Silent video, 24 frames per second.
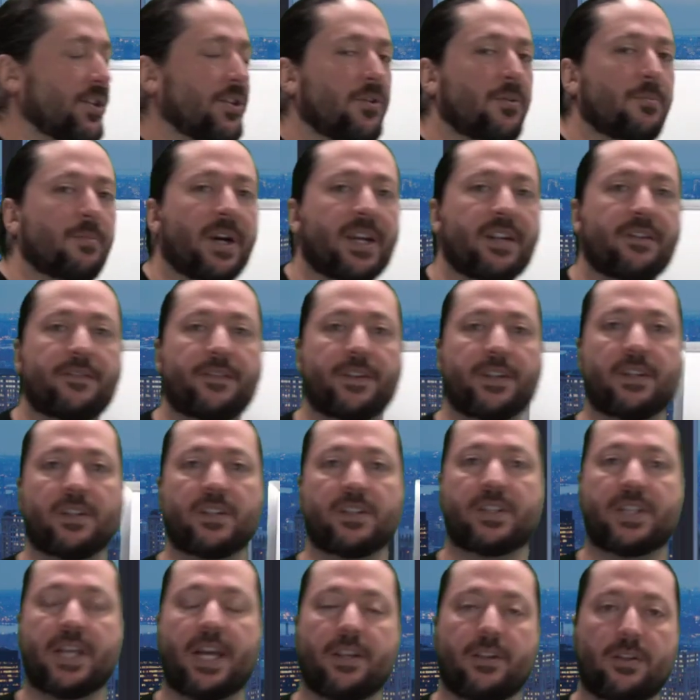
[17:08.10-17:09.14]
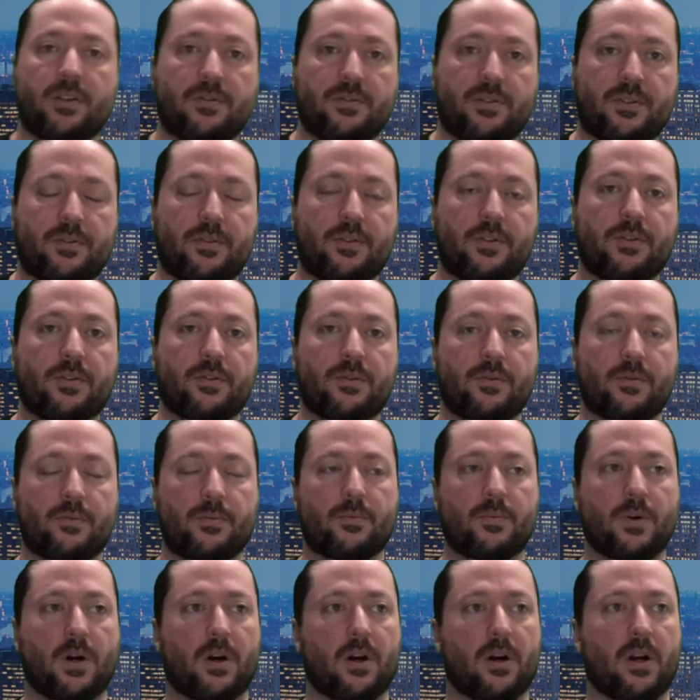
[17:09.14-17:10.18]
you might feel is that
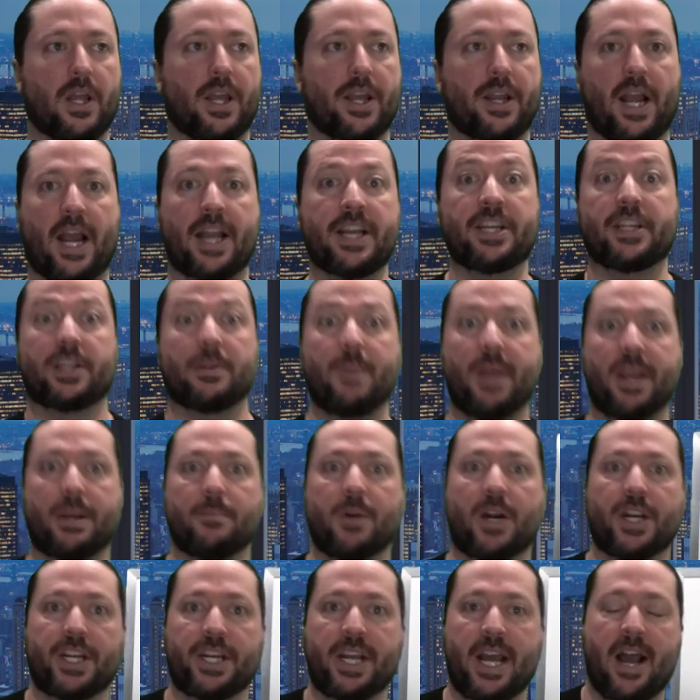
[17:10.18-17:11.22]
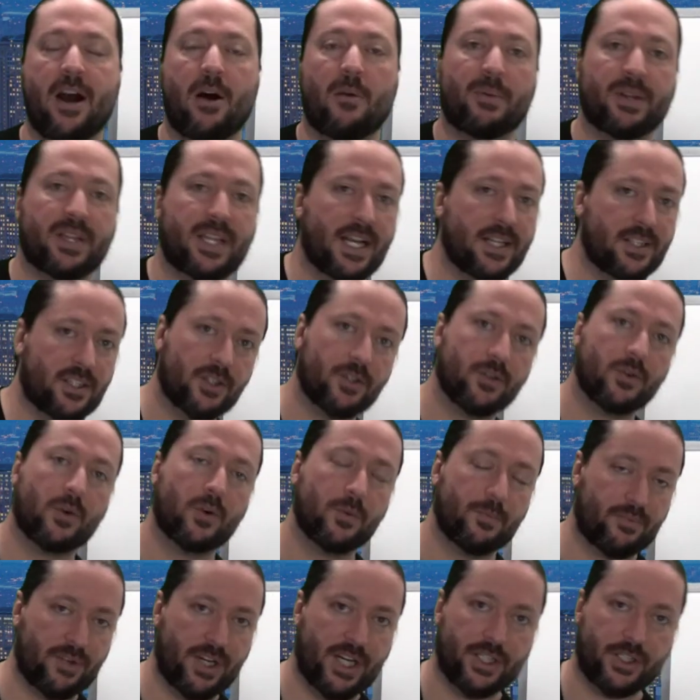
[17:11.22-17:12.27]
you are like, I need to make money now, but that's your
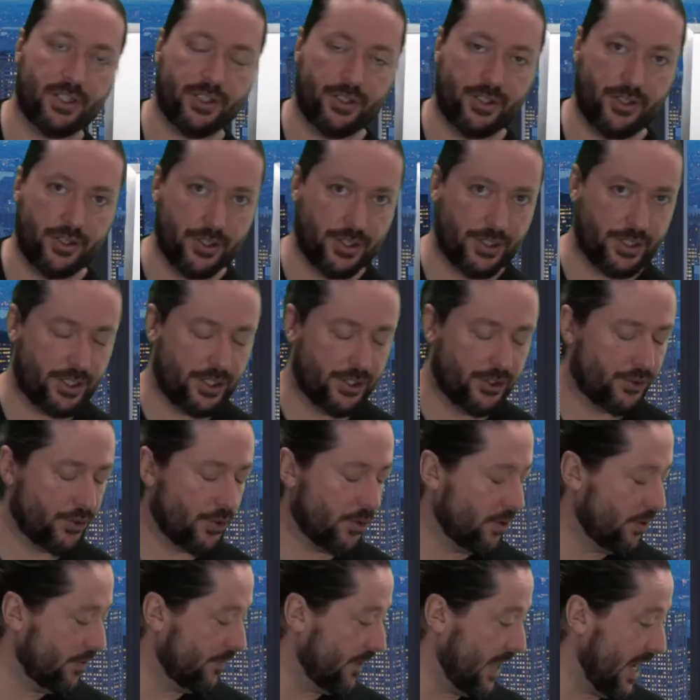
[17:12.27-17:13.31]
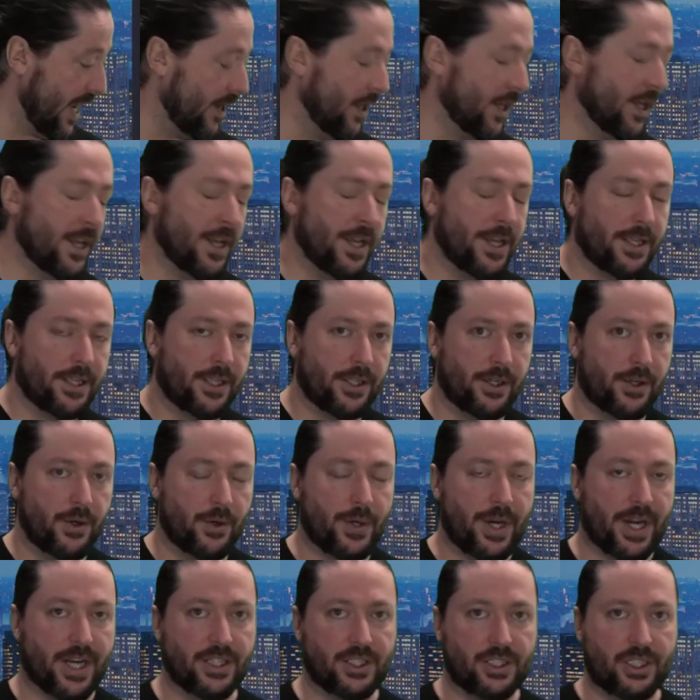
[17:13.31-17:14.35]
own pressure. You're in control of that. You can go
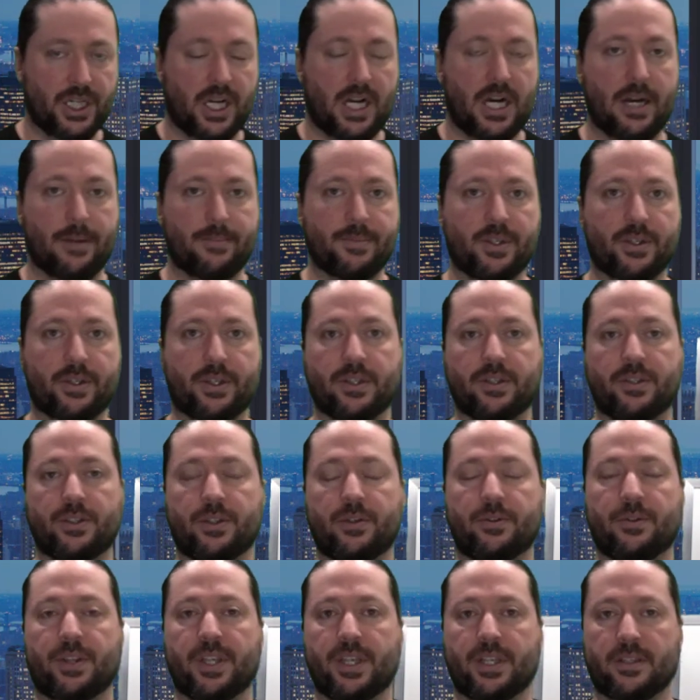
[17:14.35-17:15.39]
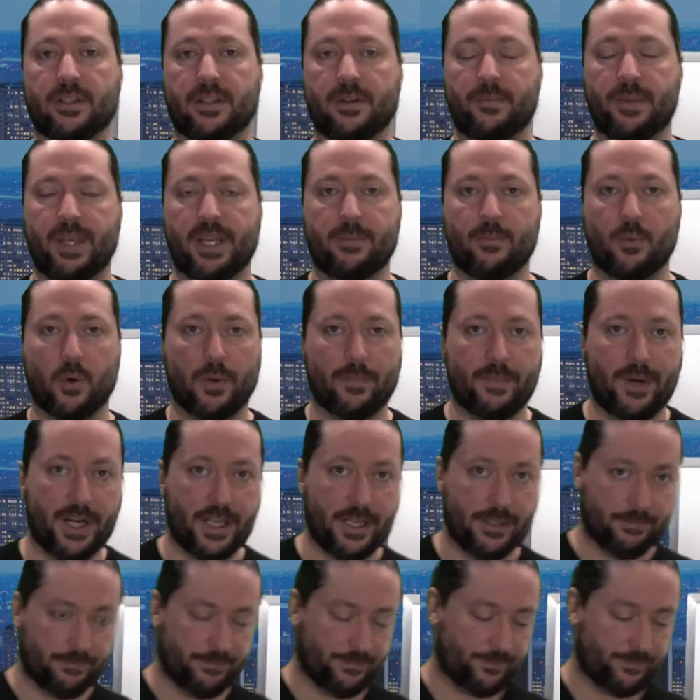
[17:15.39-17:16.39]
get a job. You can do things to make more money.